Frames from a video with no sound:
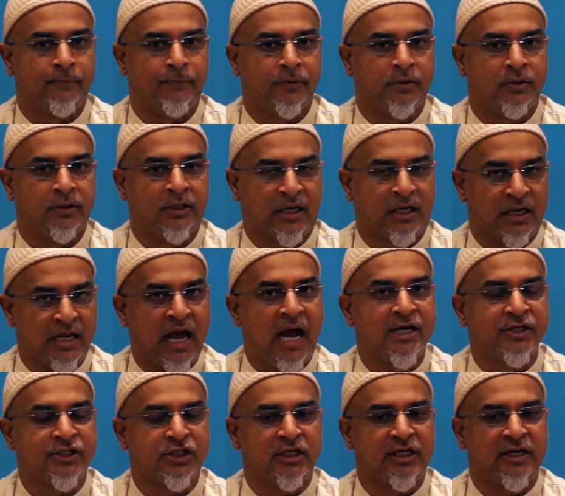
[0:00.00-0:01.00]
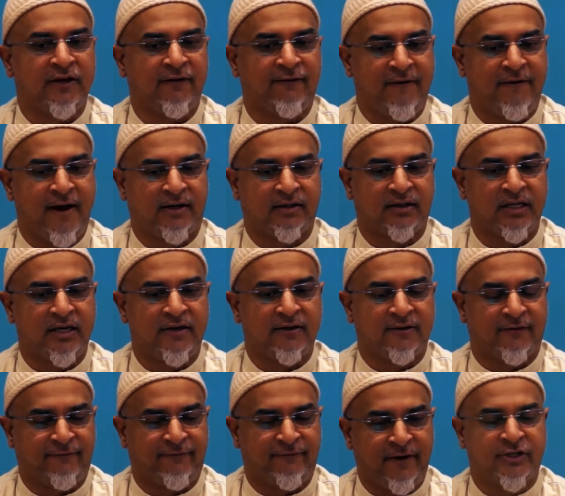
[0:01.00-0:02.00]
That largely, in fact,
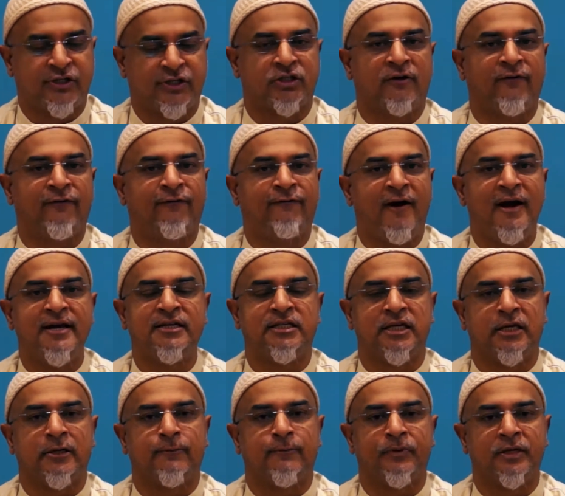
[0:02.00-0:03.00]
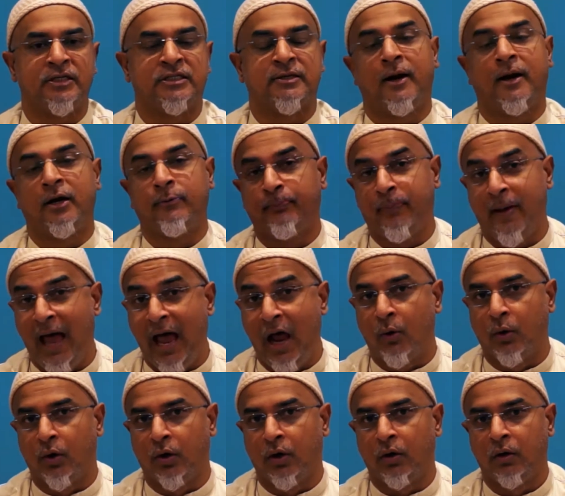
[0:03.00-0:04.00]
the factional fighting is about
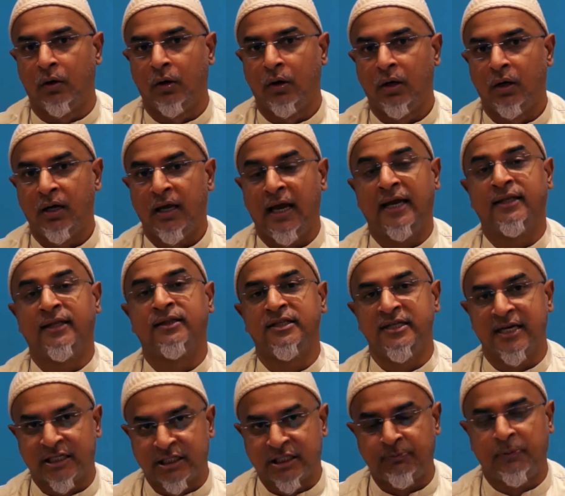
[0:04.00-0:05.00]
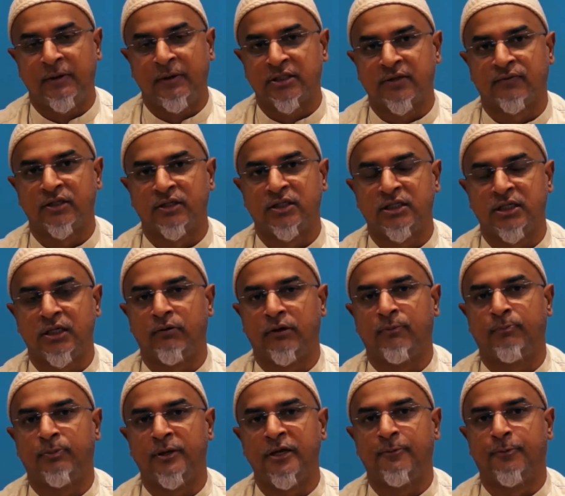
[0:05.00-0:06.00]
power at the expense of the Syrian
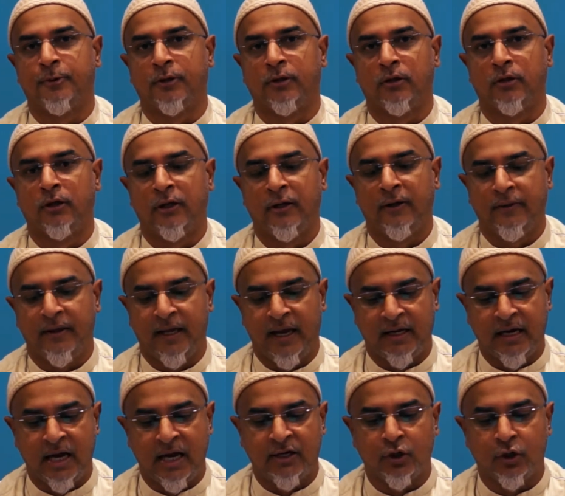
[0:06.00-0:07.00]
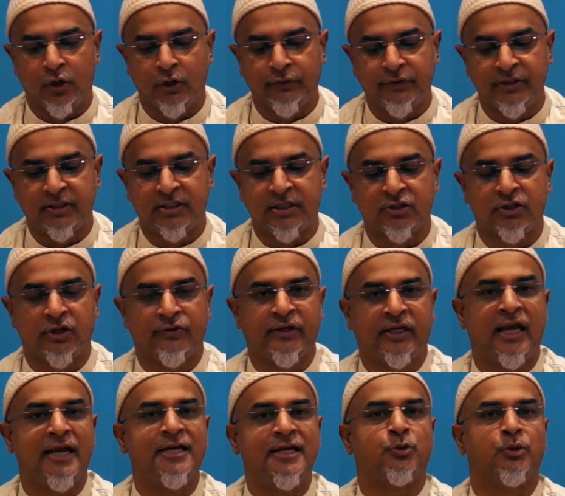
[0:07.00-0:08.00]
people. And I know this is not the
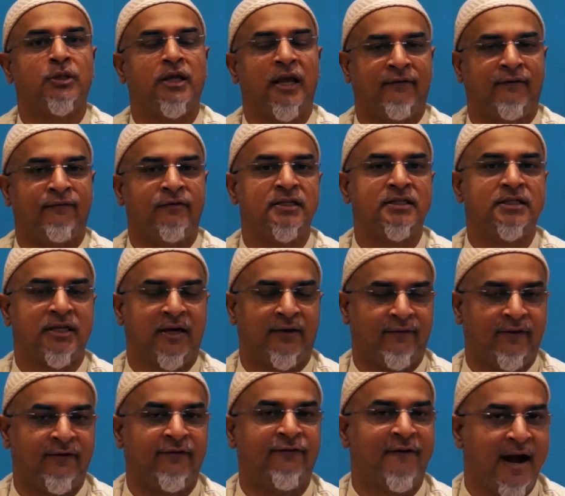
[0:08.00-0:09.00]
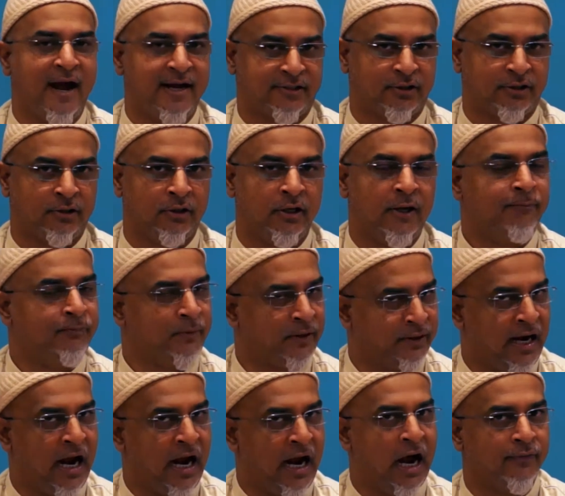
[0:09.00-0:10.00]
case with every fighter, that
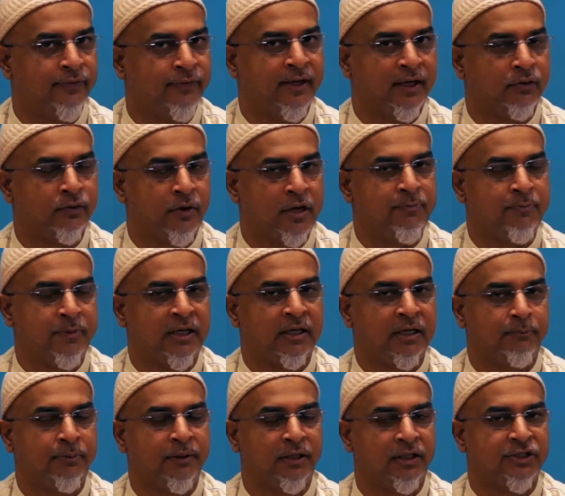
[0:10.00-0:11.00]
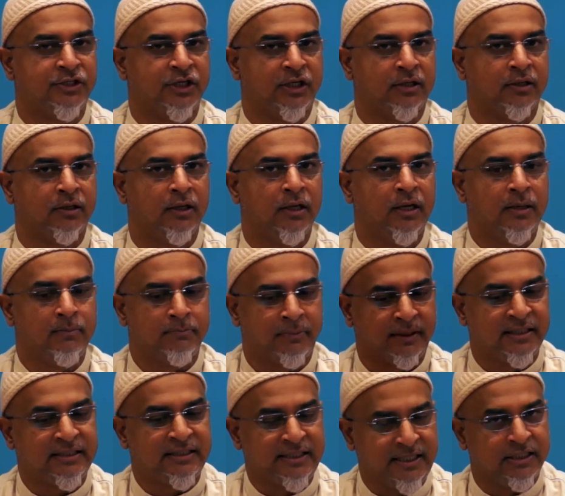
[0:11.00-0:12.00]
they're out there raping and pillaging. But
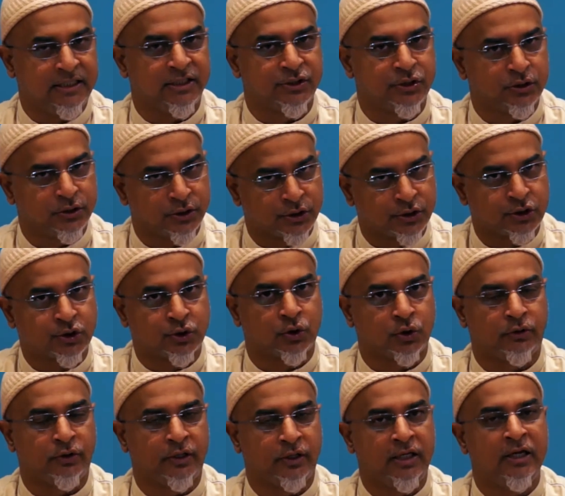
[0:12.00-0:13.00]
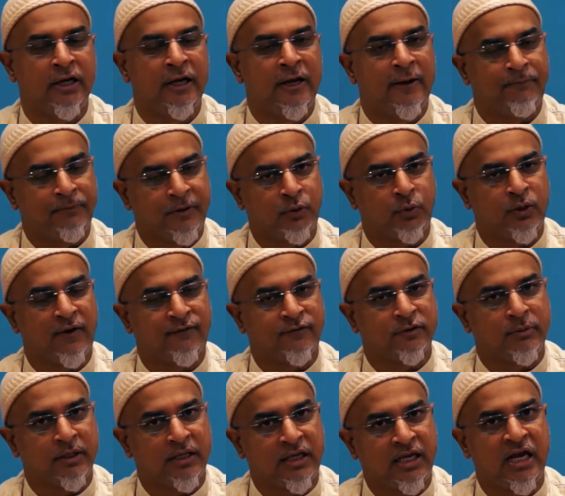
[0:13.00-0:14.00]
it tells you the story that we have to
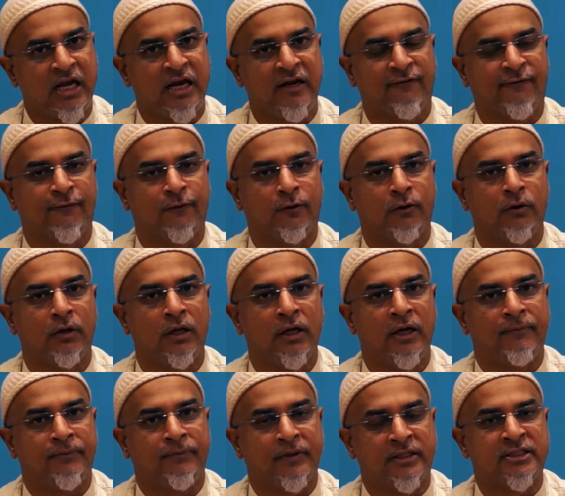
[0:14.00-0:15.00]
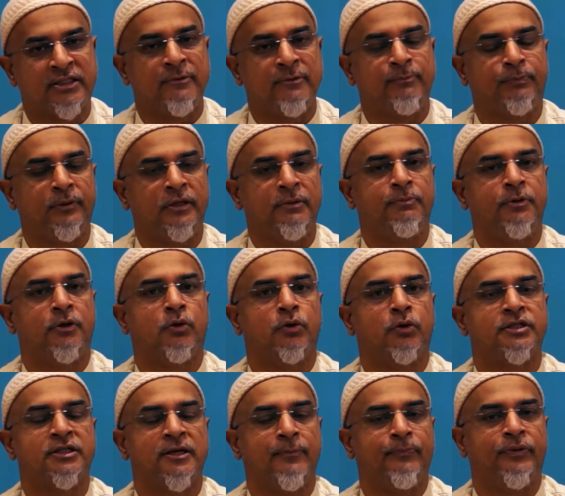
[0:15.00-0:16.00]
be careful that simply
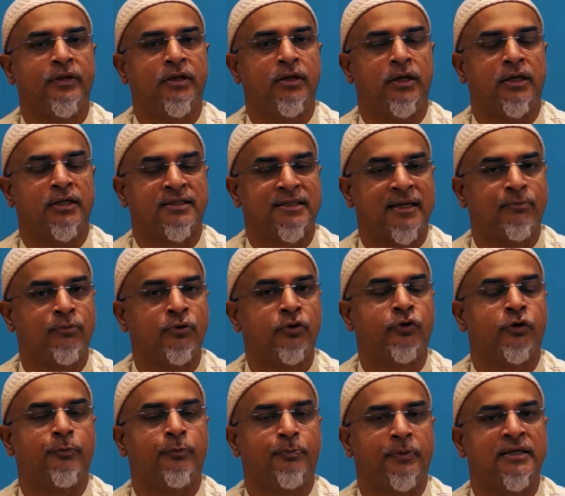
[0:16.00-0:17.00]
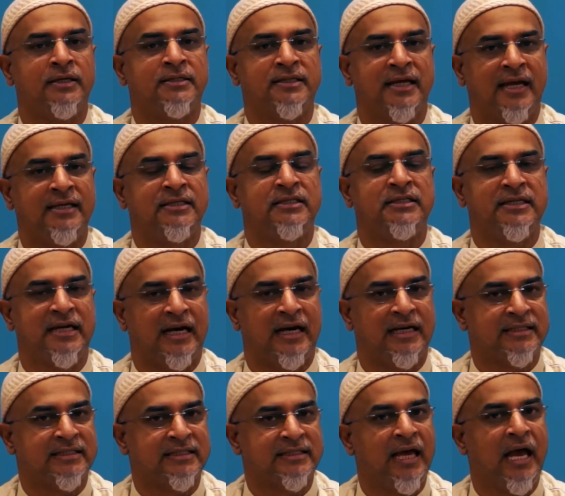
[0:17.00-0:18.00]
because some group is
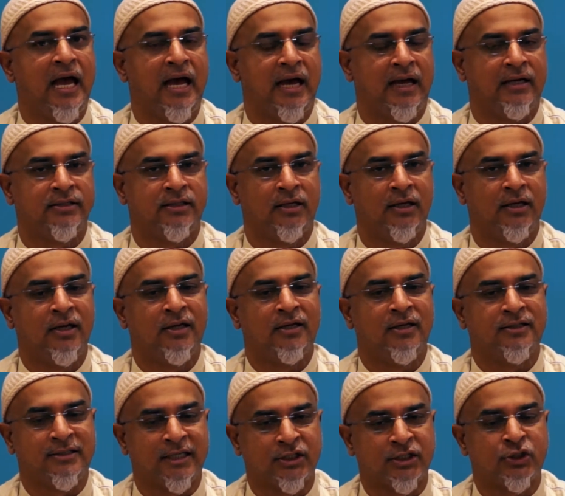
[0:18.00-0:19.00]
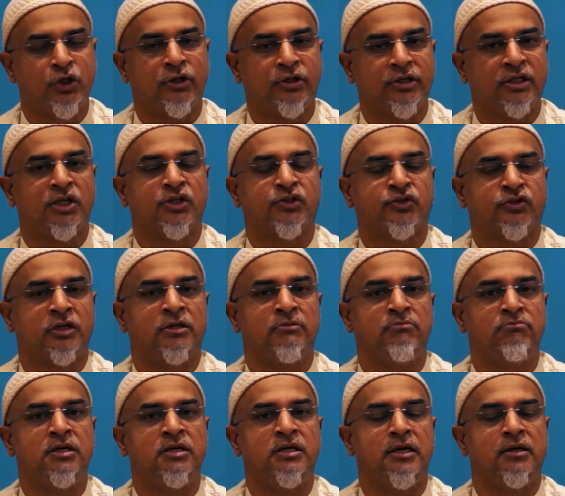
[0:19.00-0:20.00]
anti-Assad does not necessarily
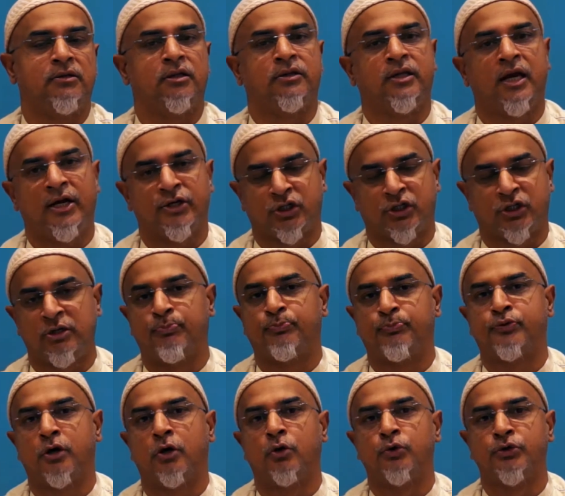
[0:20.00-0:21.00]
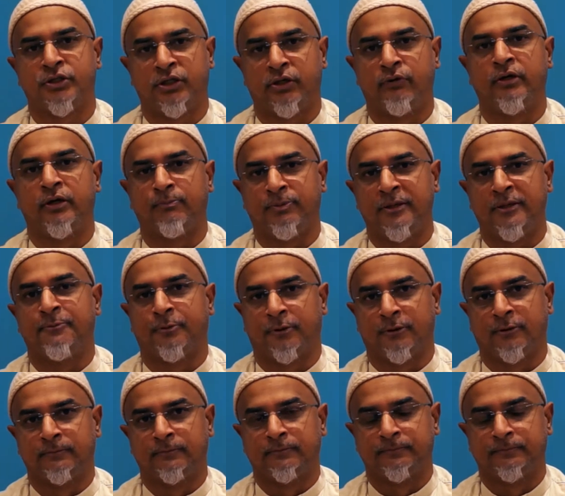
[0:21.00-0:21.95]
mean that they're actually pro-Syrian people.